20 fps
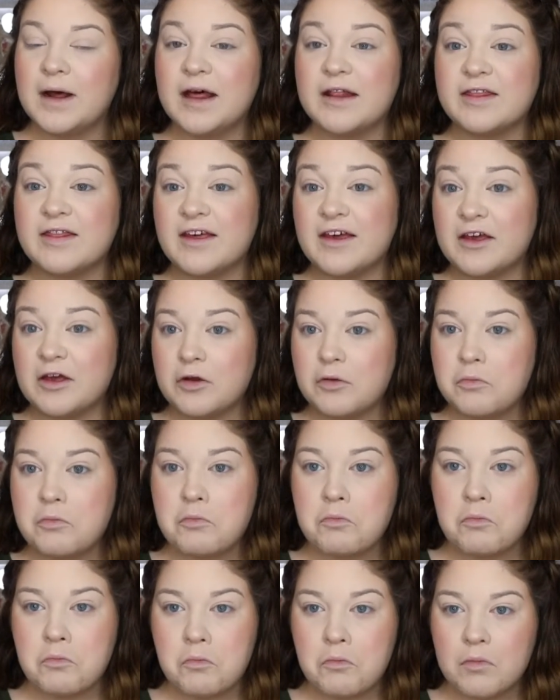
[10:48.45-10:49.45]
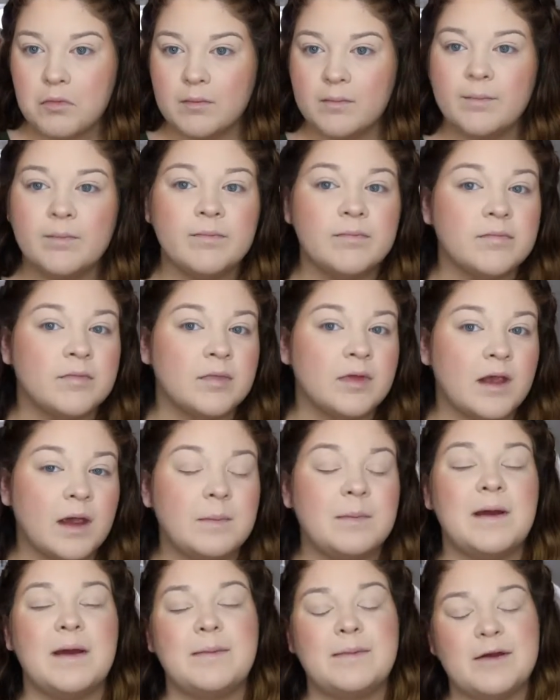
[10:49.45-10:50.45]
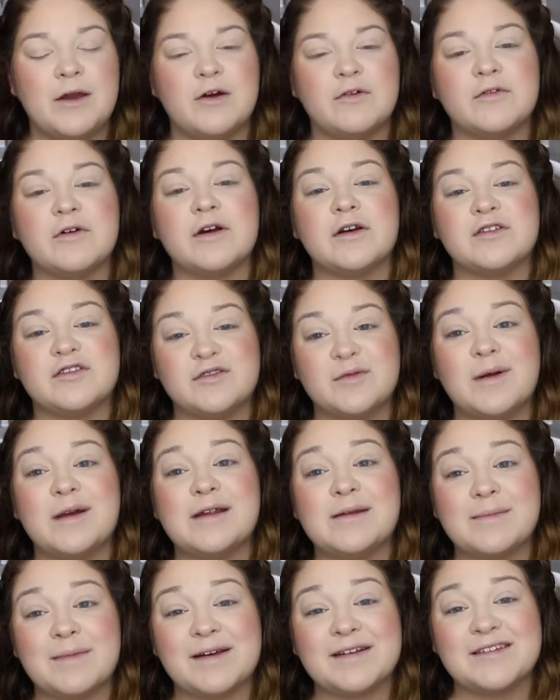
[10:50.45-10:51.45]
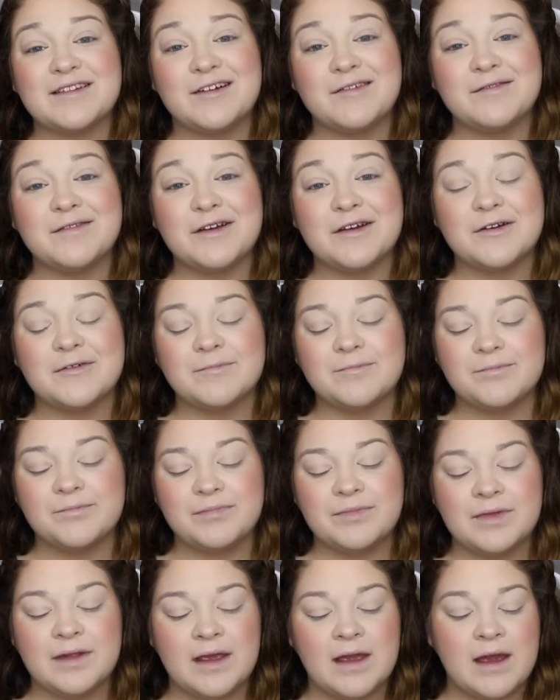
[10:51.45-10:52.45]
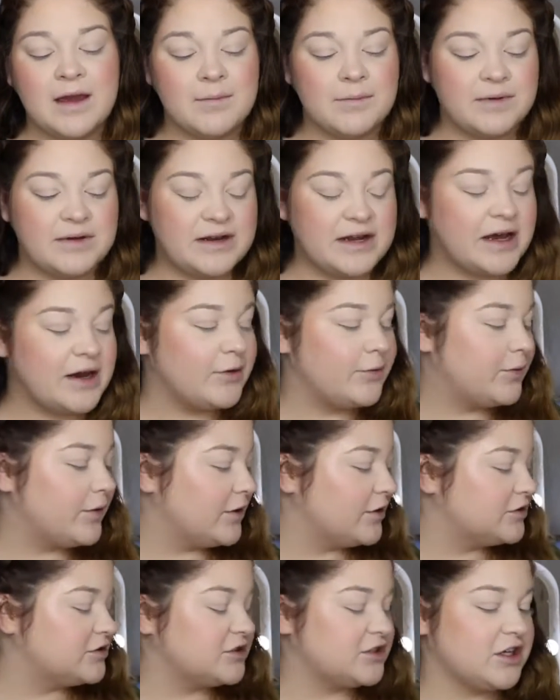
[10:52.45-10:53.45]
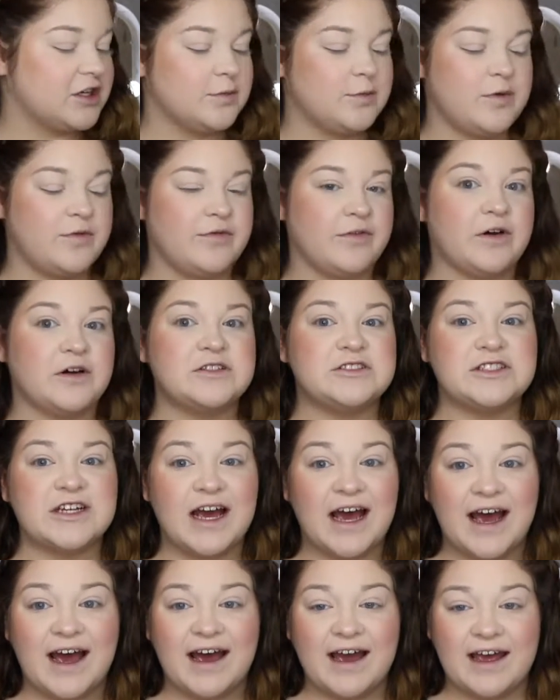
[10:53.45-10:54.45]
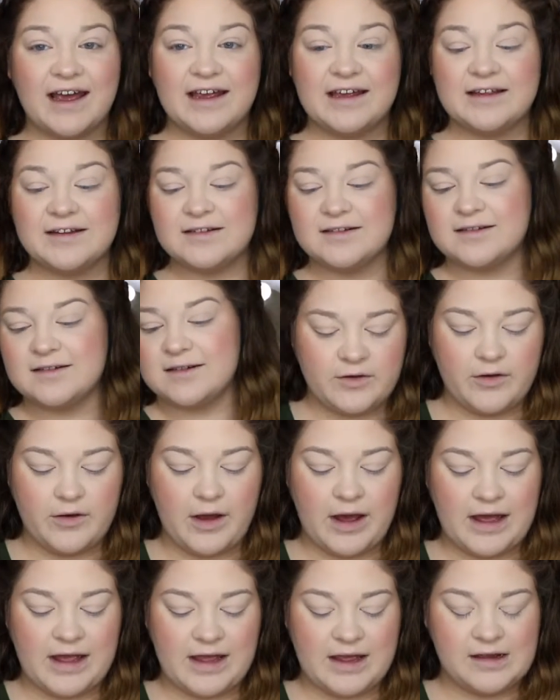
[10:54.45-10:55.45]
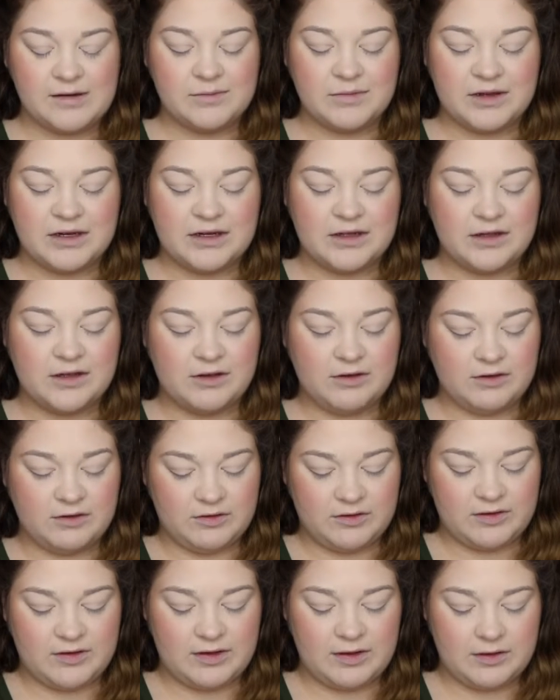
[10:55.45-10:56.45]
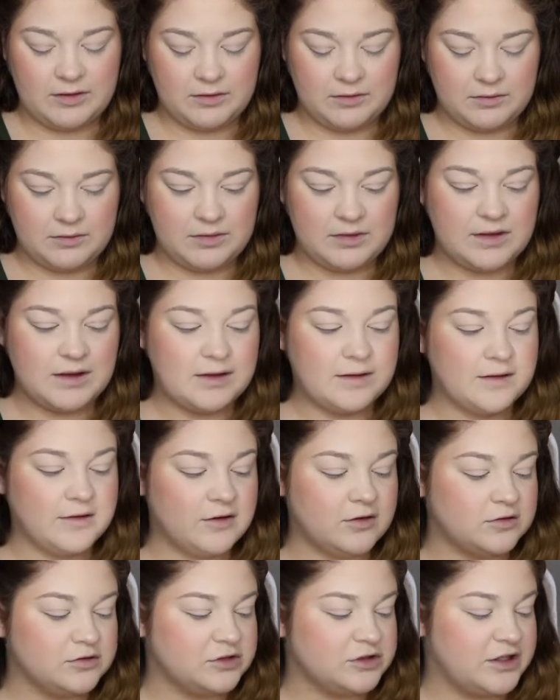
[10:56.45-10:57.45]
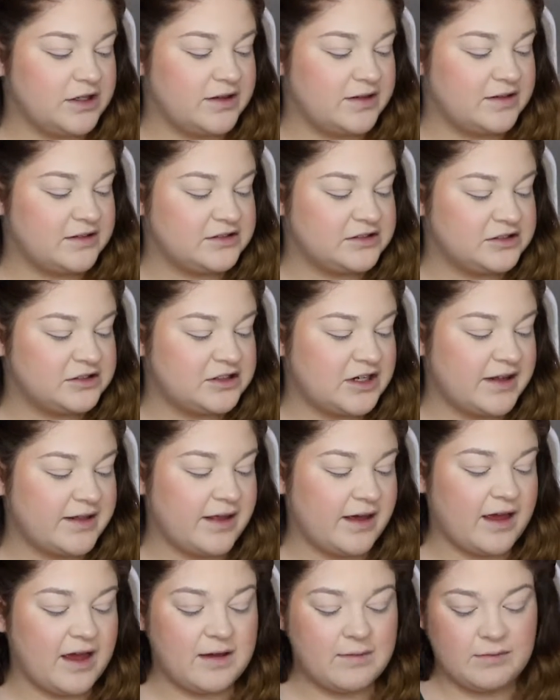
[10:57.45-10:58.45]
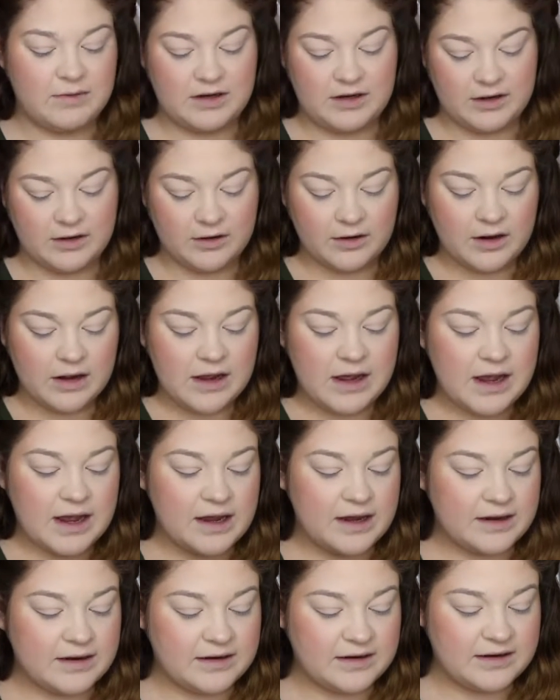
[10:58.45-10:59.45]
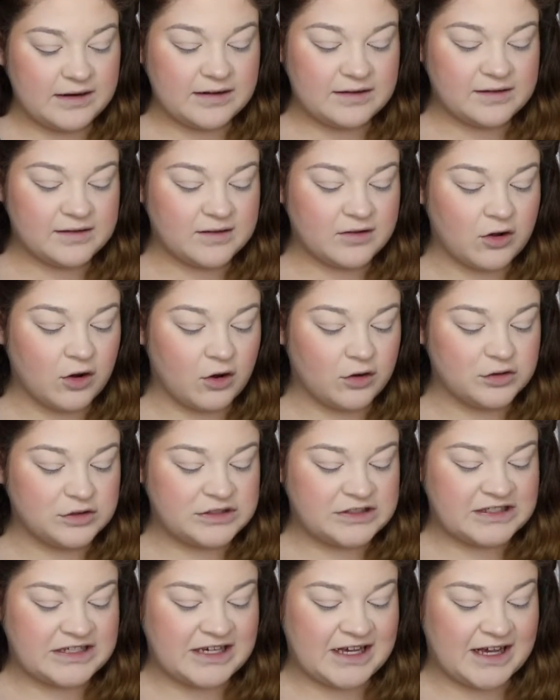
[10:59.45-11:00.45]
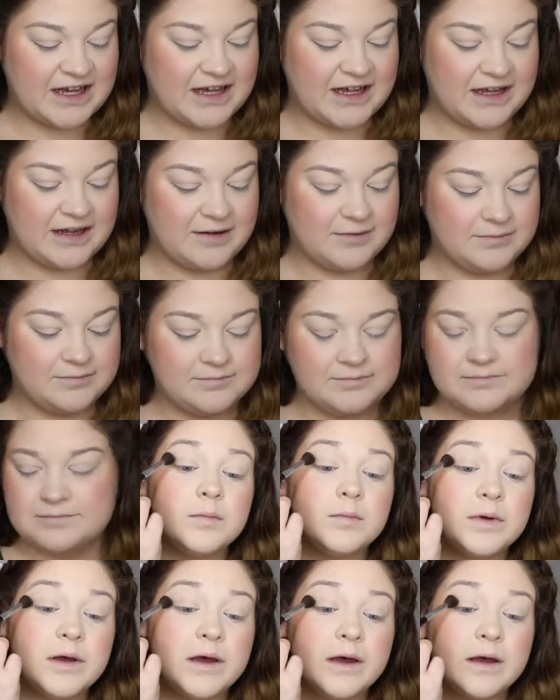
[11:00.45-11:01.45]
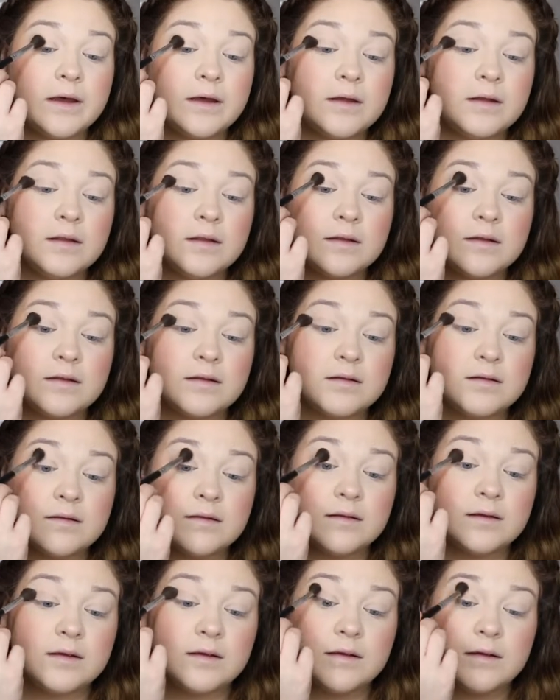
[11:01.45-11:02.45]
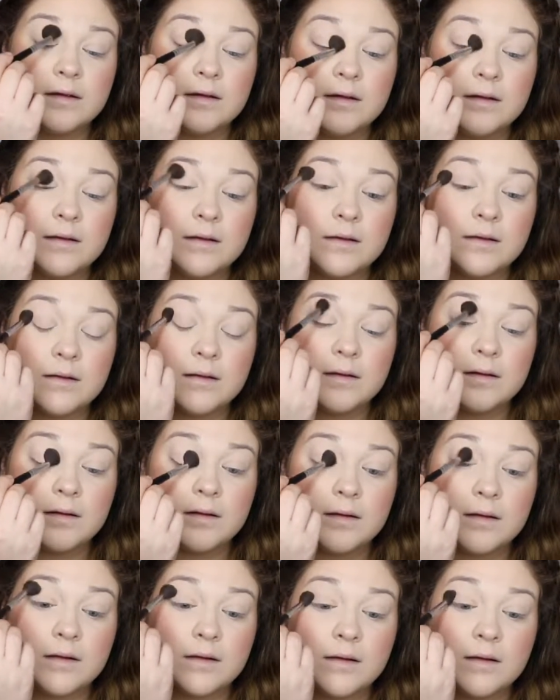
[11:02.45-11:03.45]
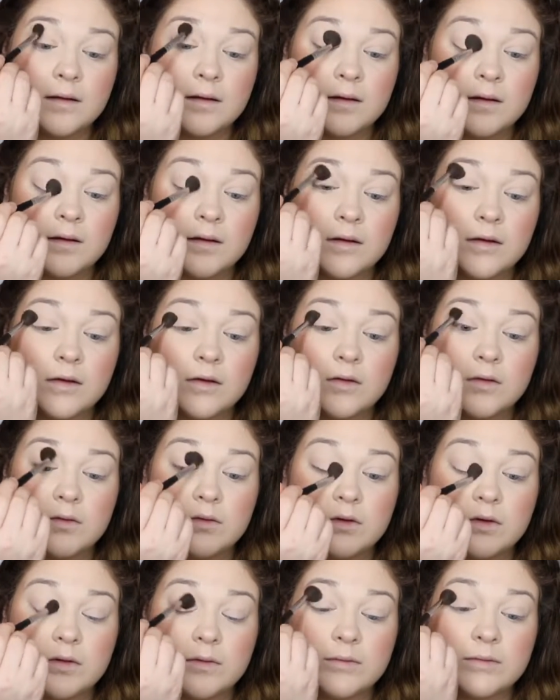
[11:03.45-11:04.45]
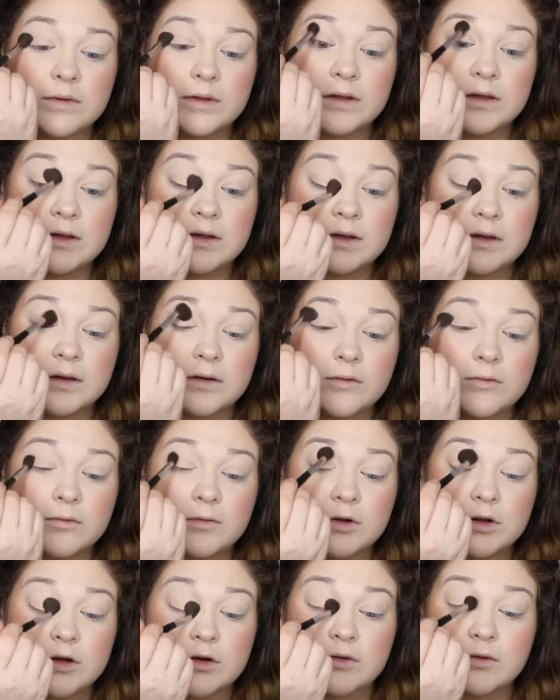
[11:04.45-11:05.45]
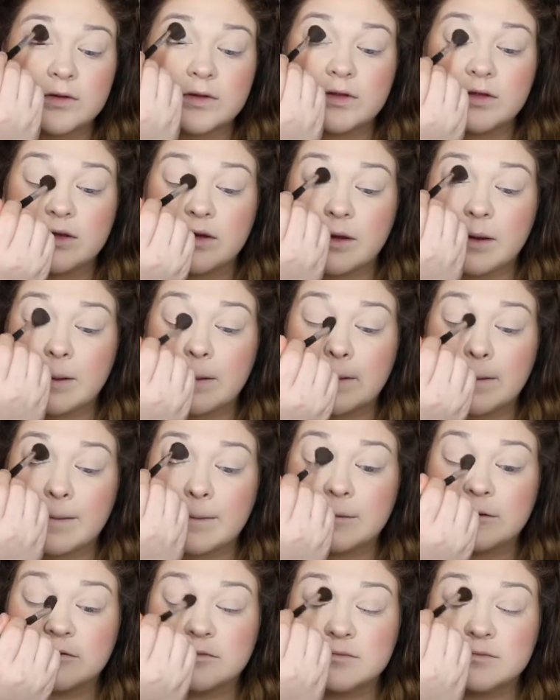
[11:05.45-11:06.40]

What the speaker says: I think. Maybe overestimating myself here. But now we are just going to move on to eyes. So I am going to use the little transition shade that came in here. And it's called Tiki. But let's see what we can work with here.